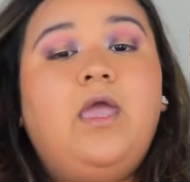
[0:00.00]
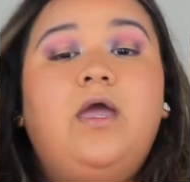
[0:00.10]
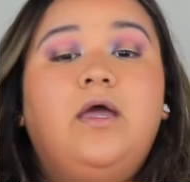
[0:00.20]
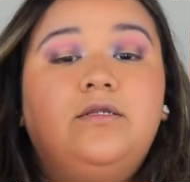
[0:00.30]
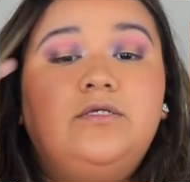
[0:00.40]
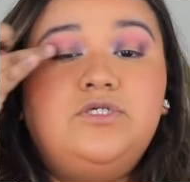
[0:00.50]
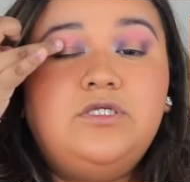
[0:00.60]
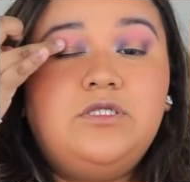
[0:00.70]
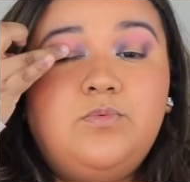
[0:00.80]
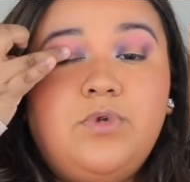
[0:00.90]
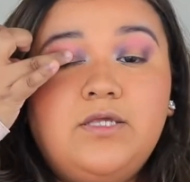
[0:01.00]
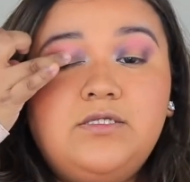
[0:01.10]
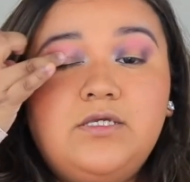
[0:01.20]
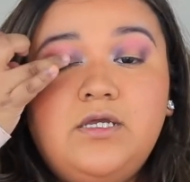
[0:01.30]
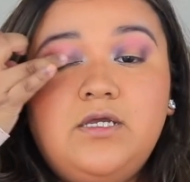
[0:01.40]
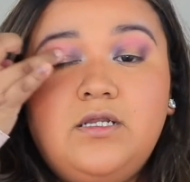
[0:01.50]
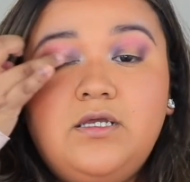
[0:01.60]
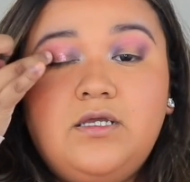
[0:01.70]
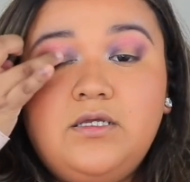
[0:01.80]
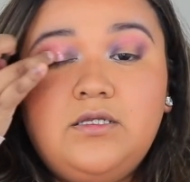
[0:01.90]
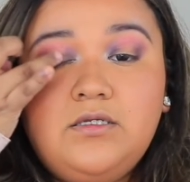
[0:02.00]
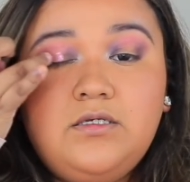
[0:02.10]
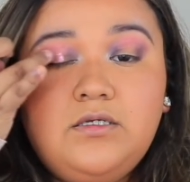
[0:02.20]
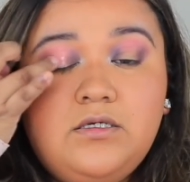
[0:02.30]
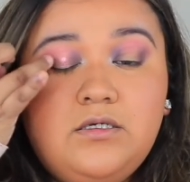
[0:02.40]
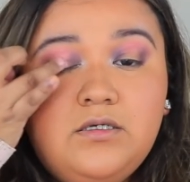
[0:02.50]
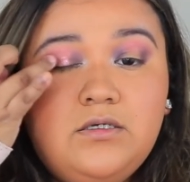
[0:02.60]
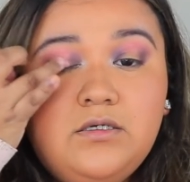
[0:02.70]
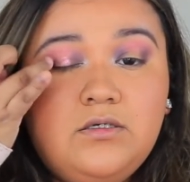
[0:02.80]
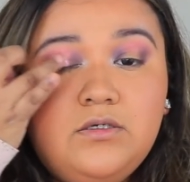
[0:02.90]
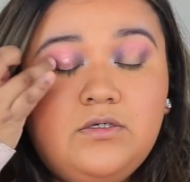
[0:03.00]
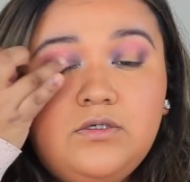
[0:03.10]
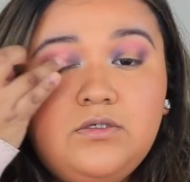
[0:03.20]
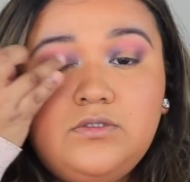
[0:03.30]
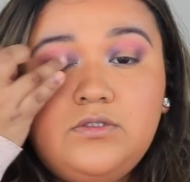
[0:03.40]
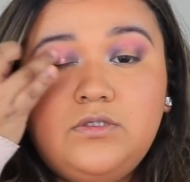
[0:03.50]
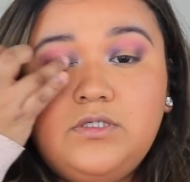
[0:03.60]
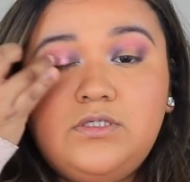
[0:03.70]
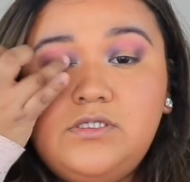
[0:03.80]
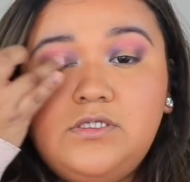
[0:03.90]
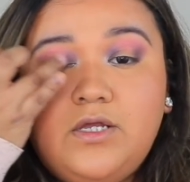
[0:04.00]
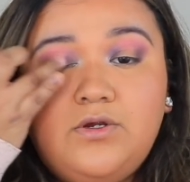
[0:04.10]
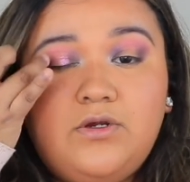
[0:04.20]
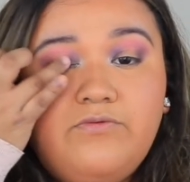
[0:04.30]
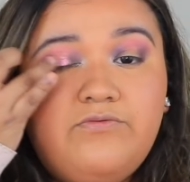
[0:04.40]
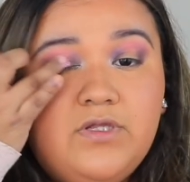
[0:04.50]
and she's pressing it in to the center of the